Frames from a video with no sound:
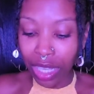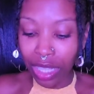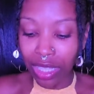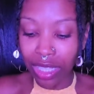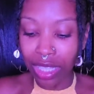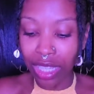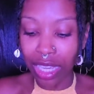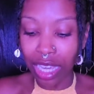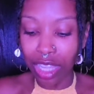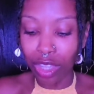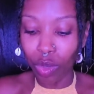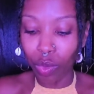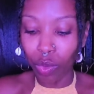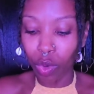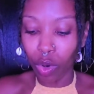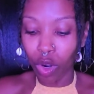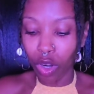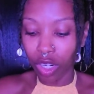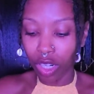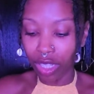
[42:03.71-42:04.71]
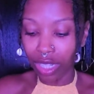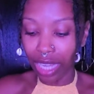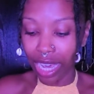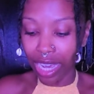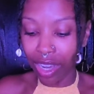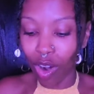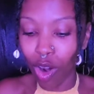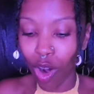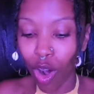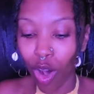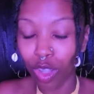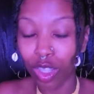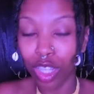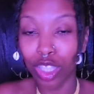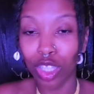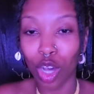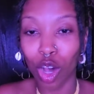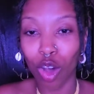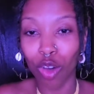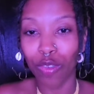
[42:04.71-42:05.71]
see in the water like all
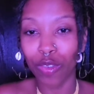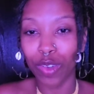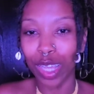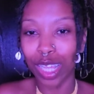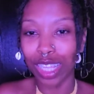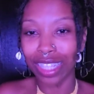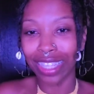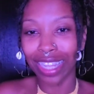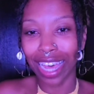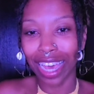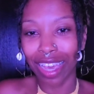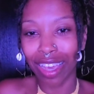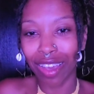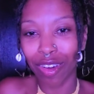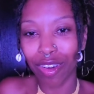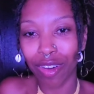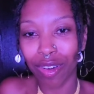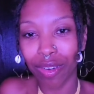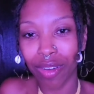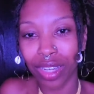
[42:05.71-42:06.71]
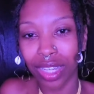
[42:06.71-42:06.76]
the dolphins like